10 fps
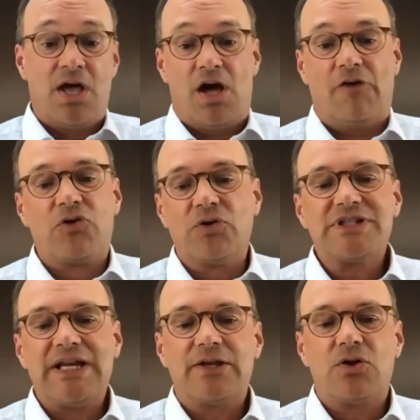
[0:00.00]
Of course,
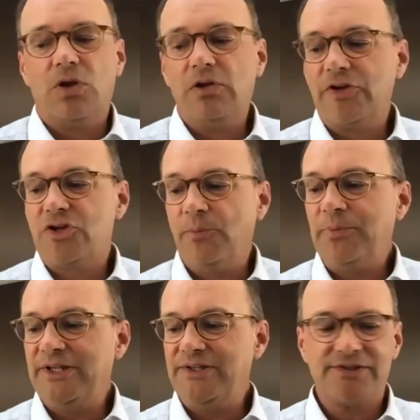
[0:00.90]
like all the
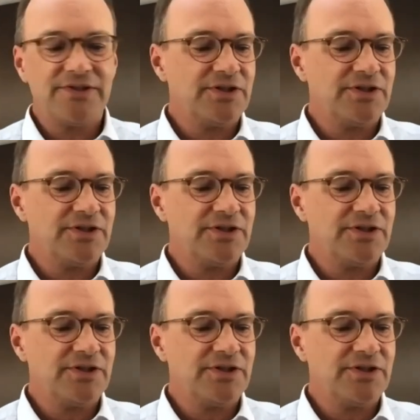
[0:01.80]
companies,